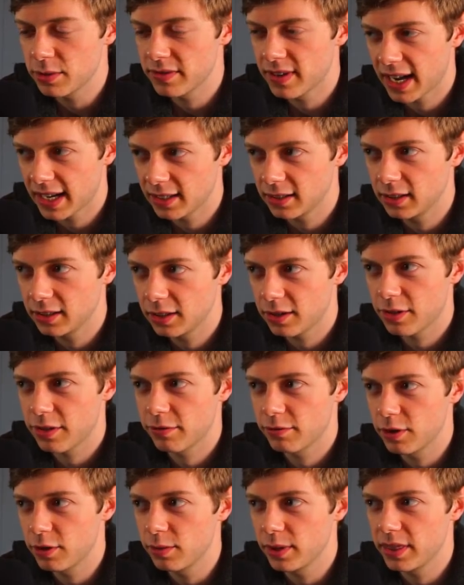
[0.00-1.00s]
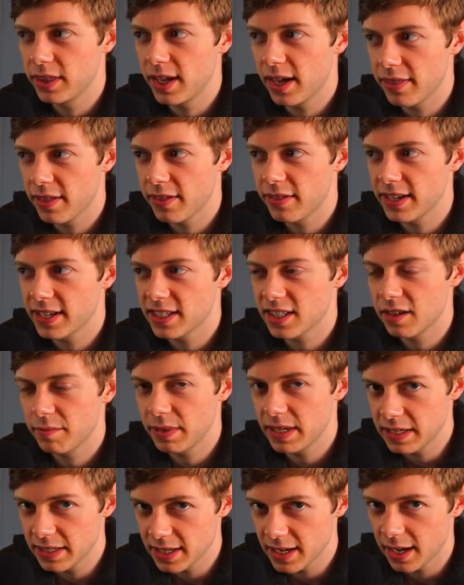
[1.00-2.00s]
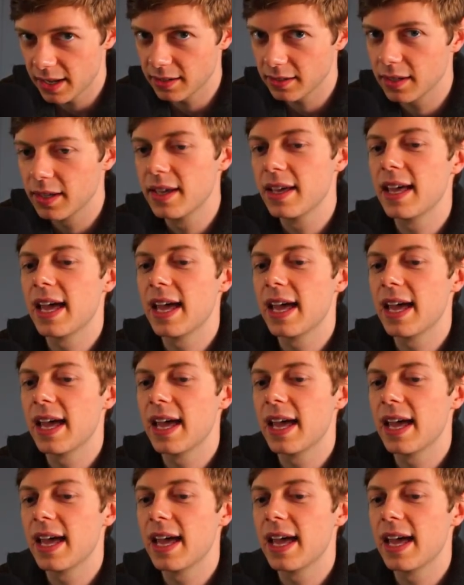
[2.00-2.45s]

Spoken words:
We've had a look through at the other things that have been done,